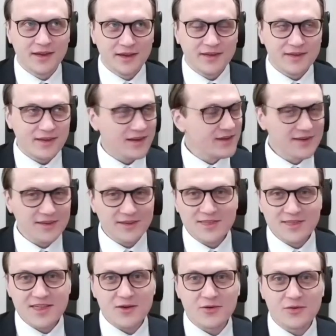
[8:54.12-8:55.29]
Yeah, it's how
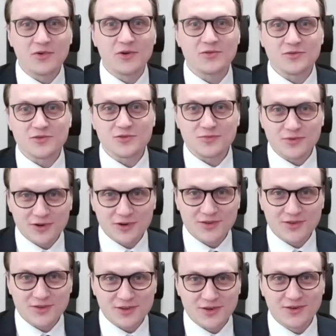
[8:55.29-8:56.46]
emotions work.
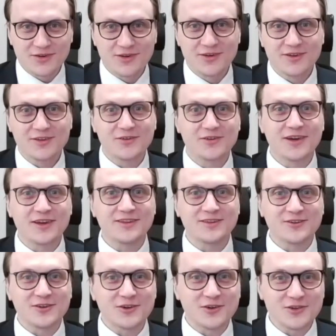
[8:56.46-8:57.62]
So you get the
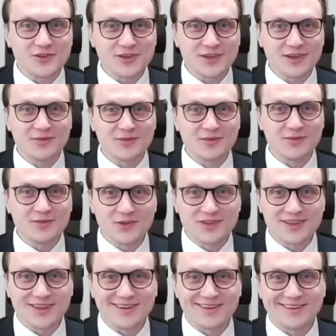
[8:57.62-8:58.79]
urge and impulse, and
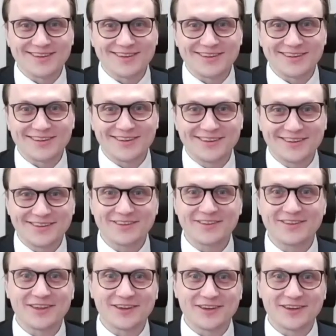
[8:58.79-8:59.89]
then